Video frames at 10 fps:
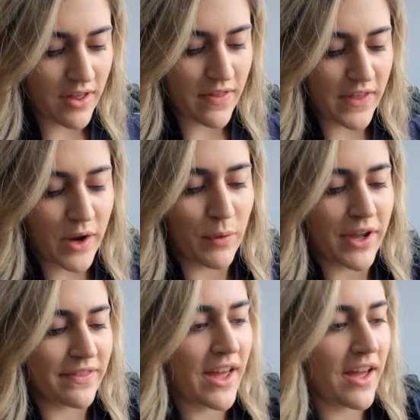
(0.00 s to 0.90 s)
And then I will
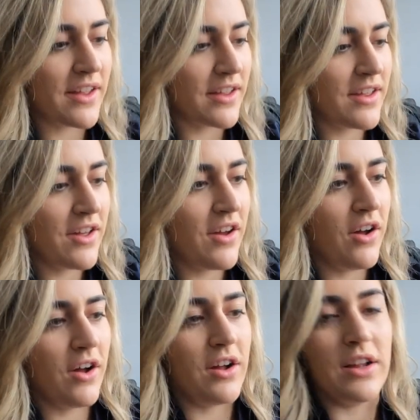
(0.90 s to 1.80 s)
get that
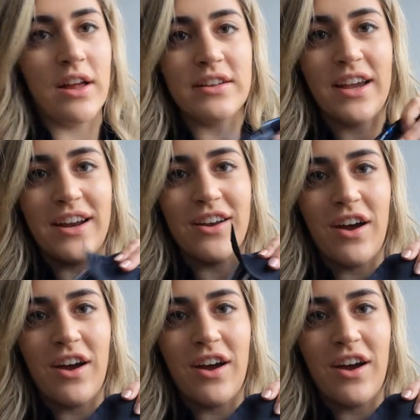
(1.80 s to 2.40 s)
all tied